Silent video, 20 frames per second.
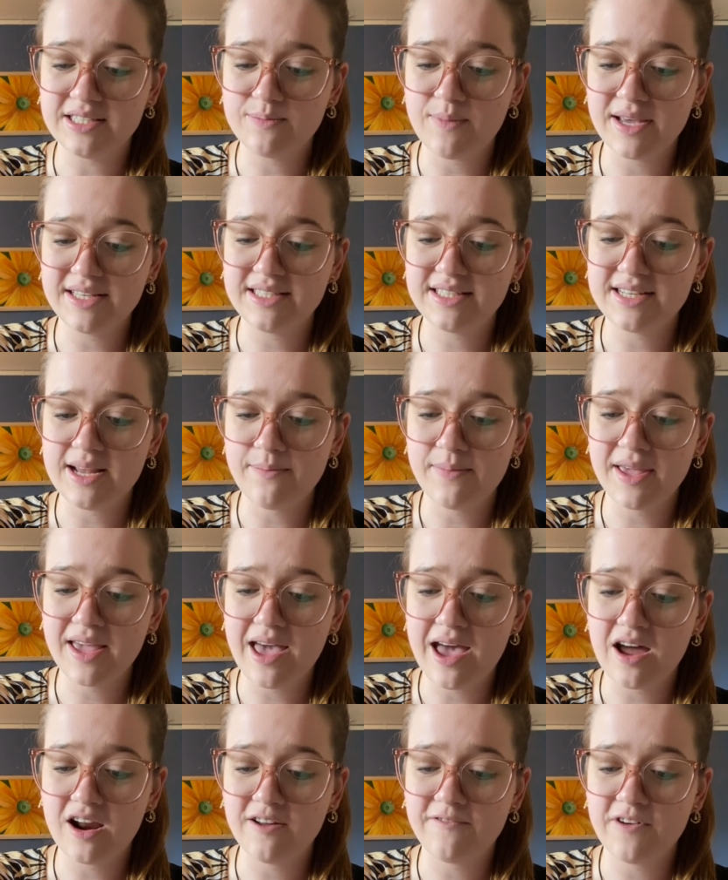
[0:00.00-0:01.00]
By stepping
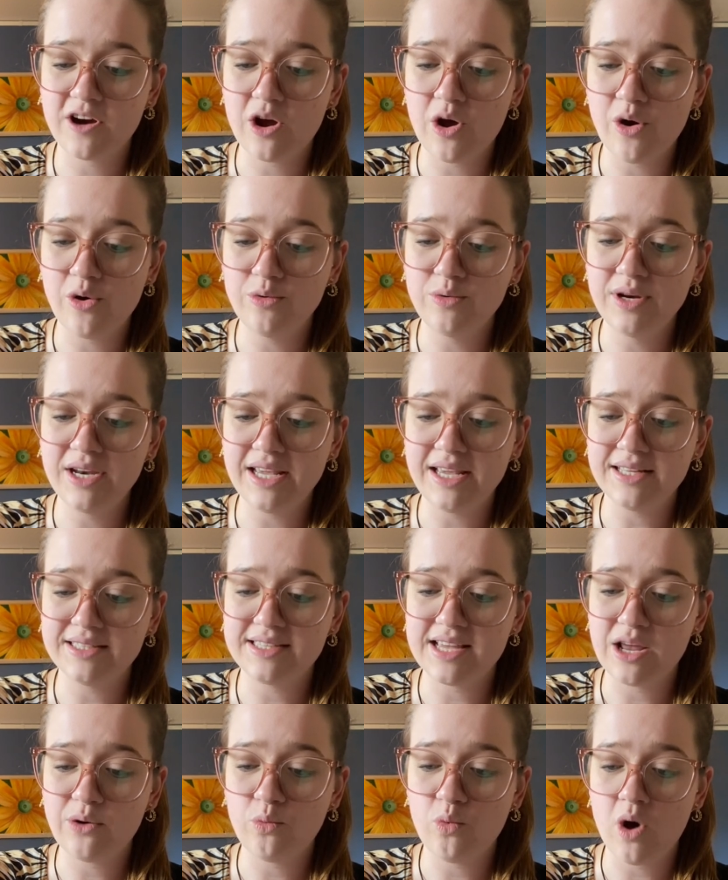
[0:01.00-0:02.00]
out of our own needs
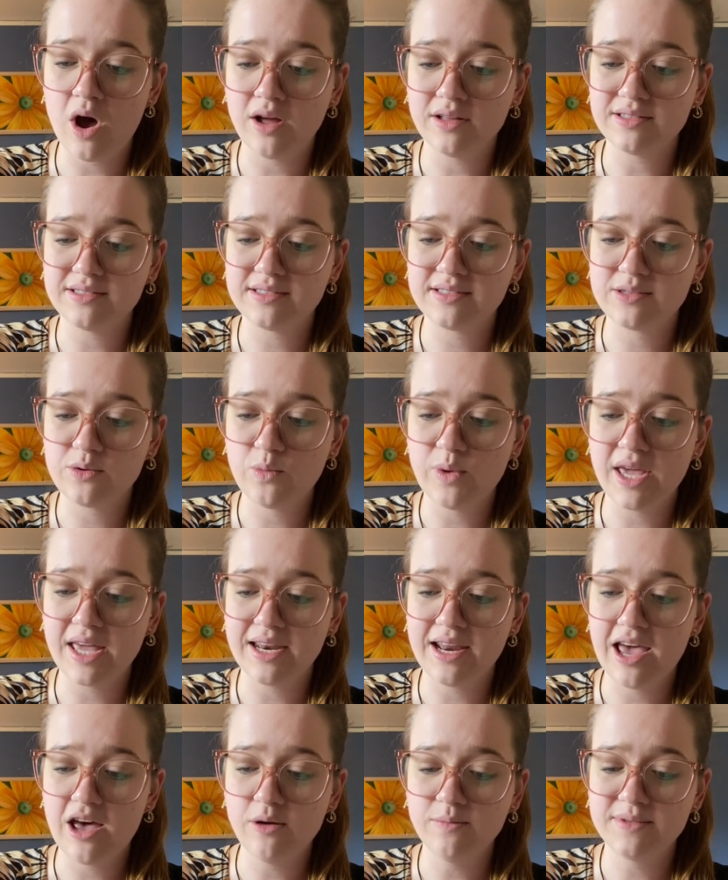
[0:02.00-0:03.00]
and wants, we can
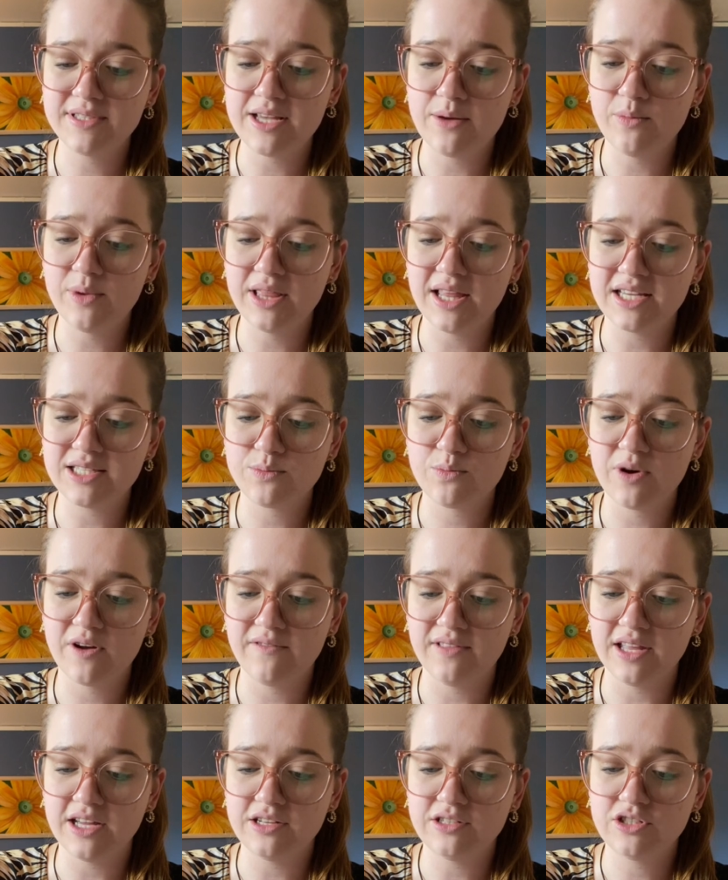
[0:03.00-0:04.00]
help someone less
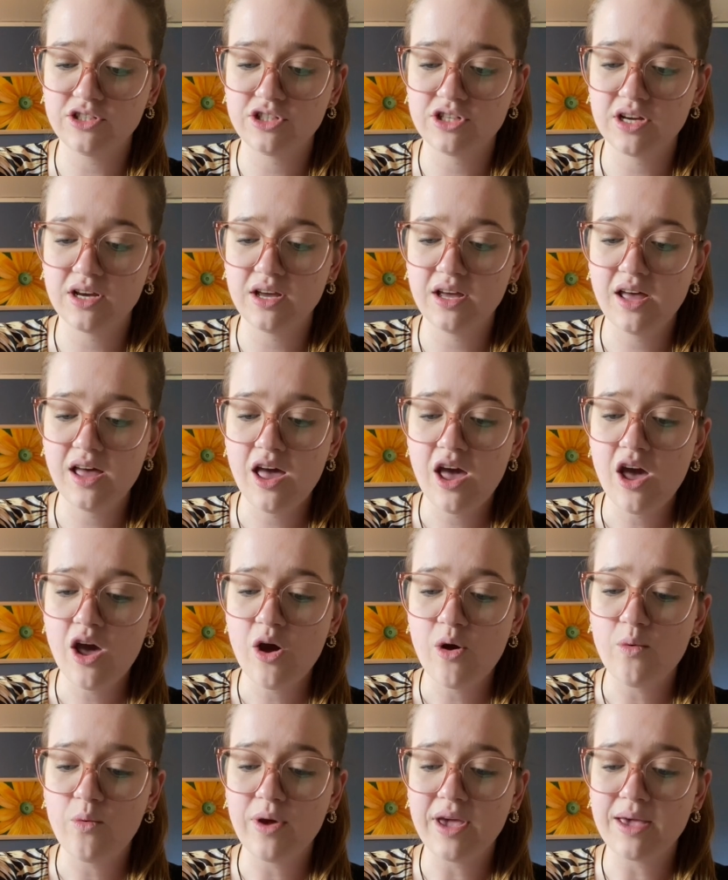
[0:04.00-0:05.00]
privileged.
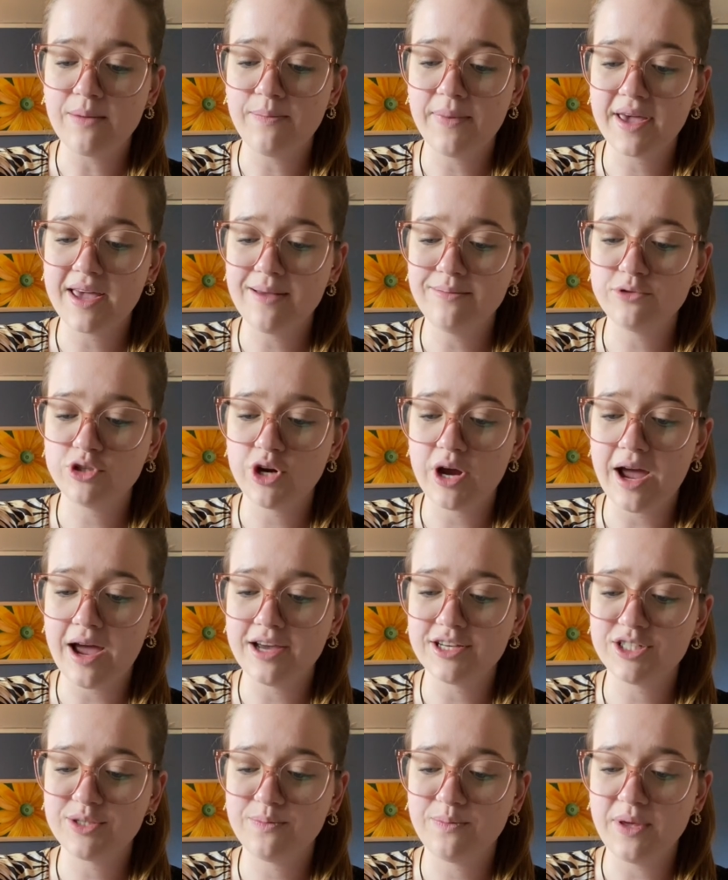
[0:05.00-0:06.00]
We can pick up
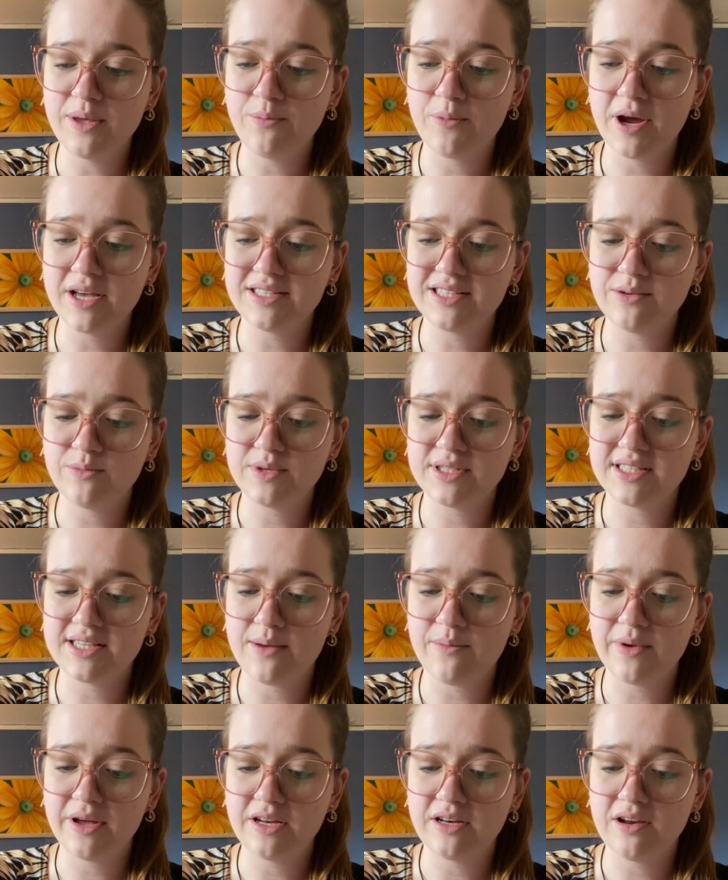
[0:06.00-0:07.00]
trash, be present with
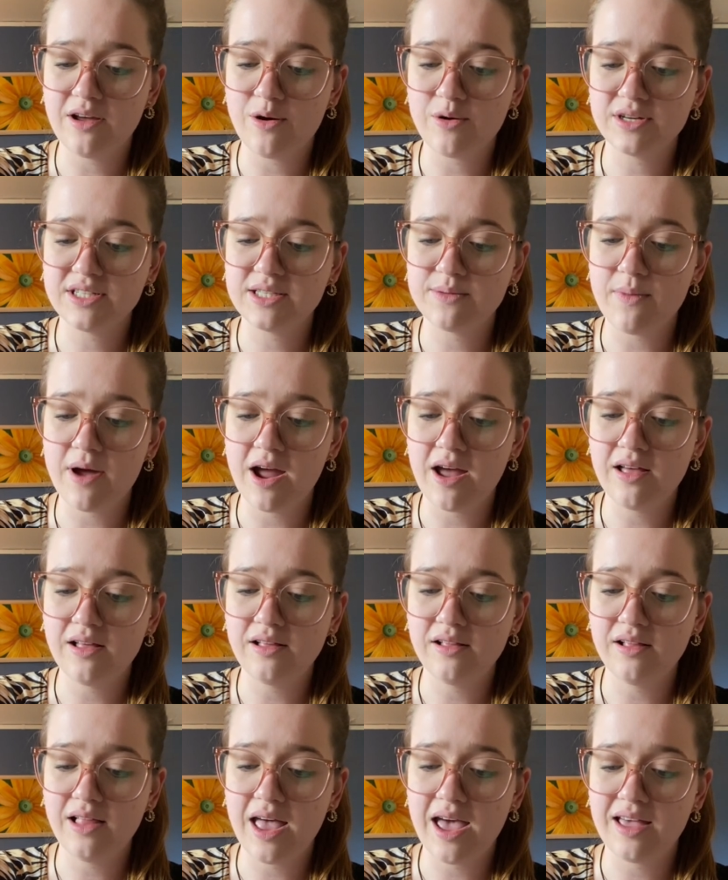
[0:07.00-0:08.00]
someone, or
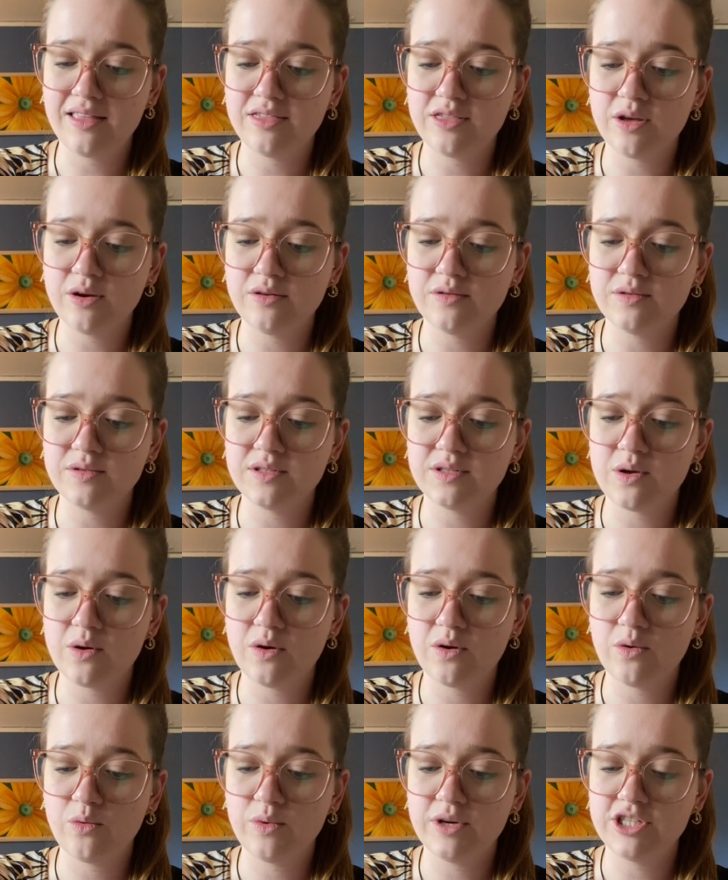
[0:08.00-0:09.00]
smile at those
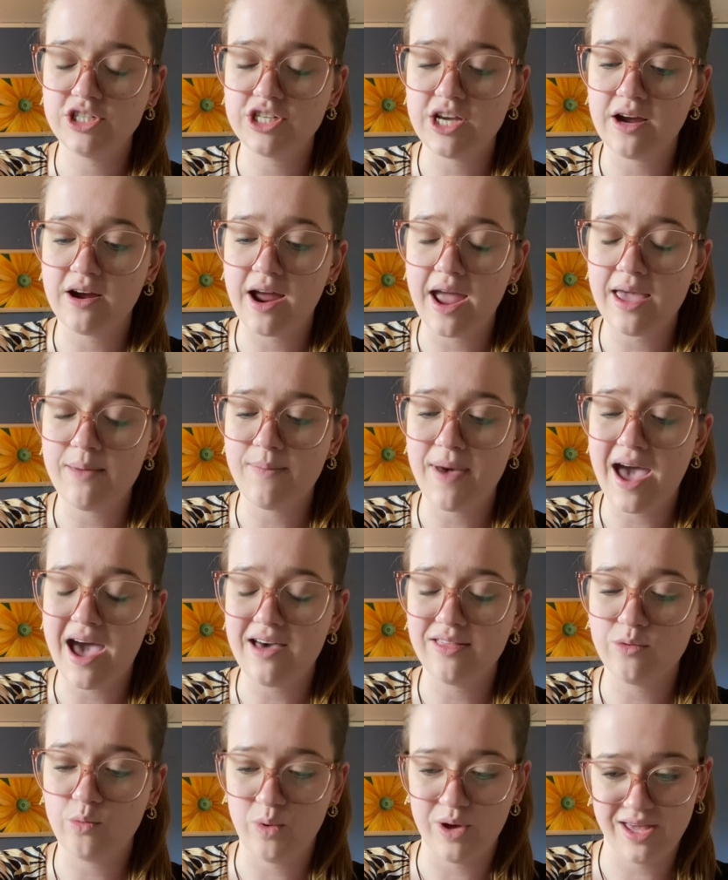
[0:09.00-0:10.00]
we share a
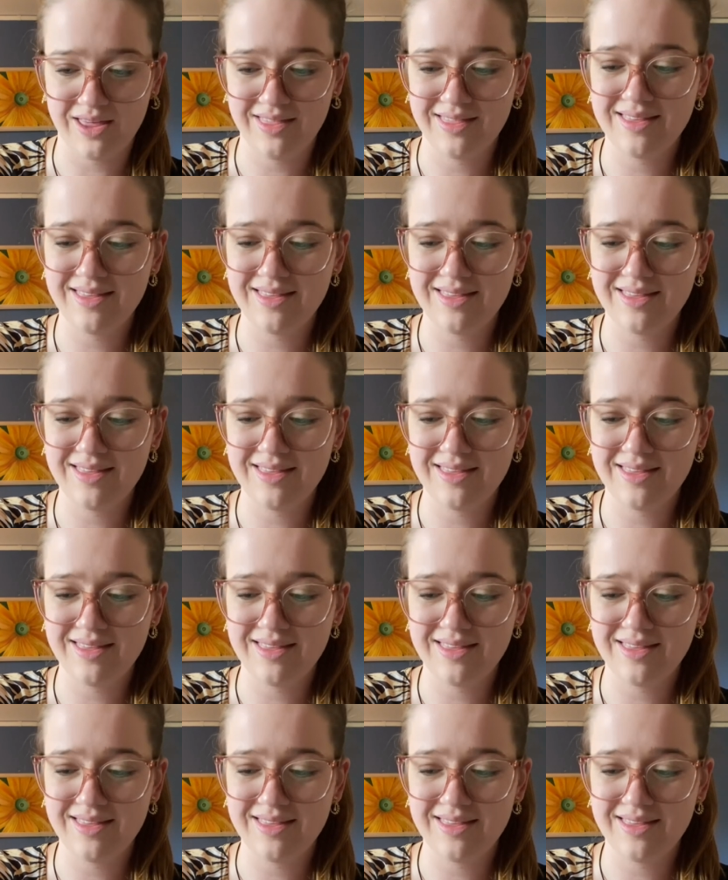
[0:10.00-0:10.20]
path with.